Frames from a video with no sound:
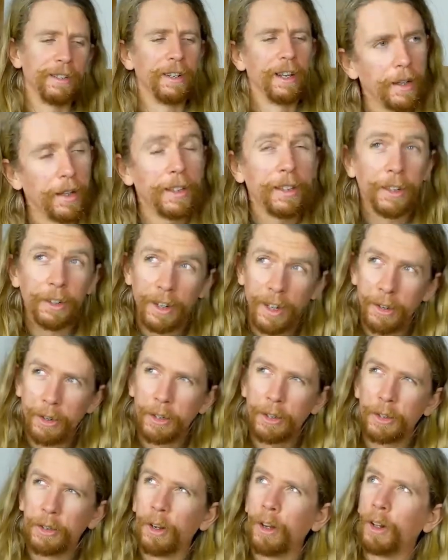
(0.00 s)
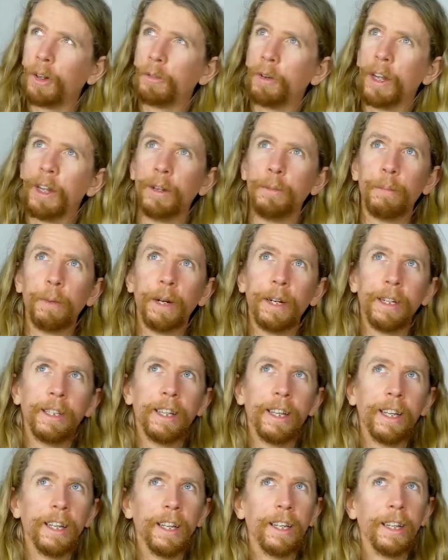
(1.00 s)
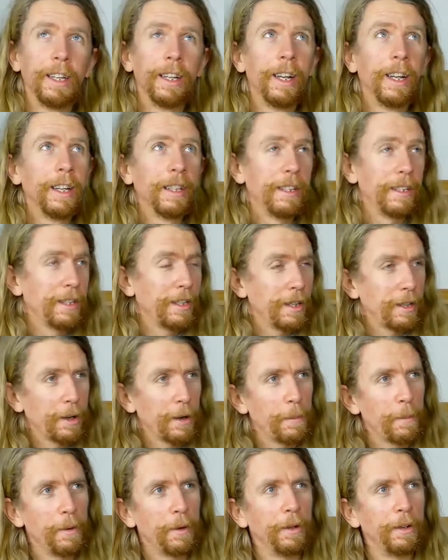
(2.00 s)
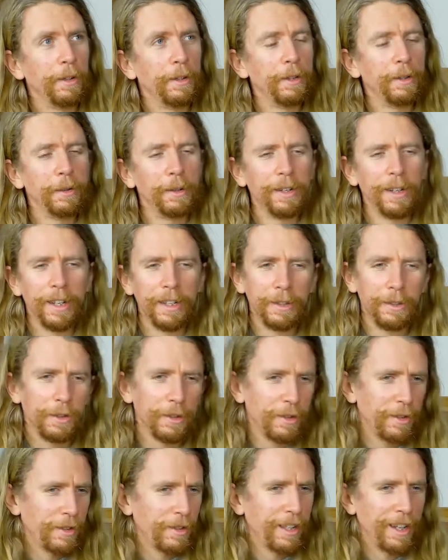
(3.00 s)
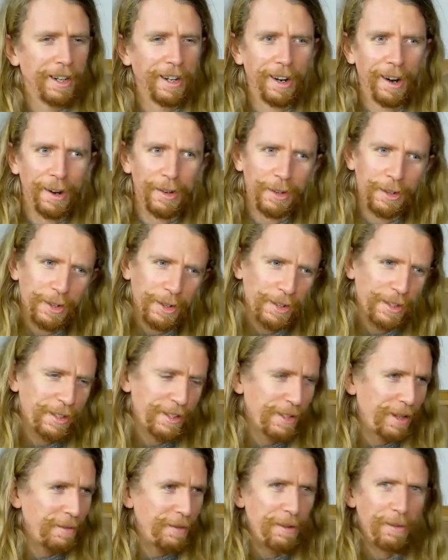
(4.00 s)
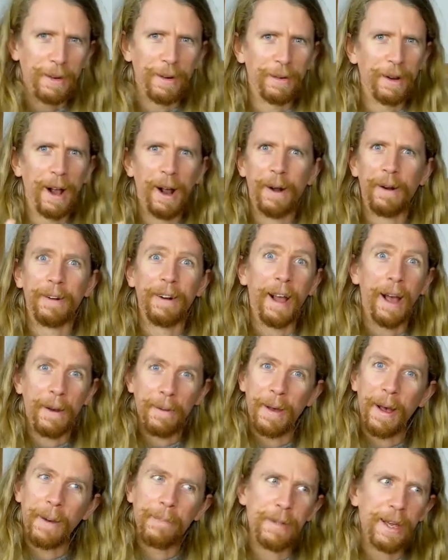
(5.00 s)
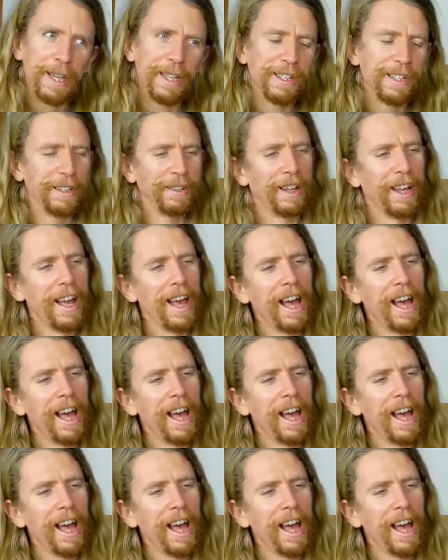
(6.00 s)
I think the lyrics are all written by the the singer Paul Noonan, and just there are just some of them are, are amazing.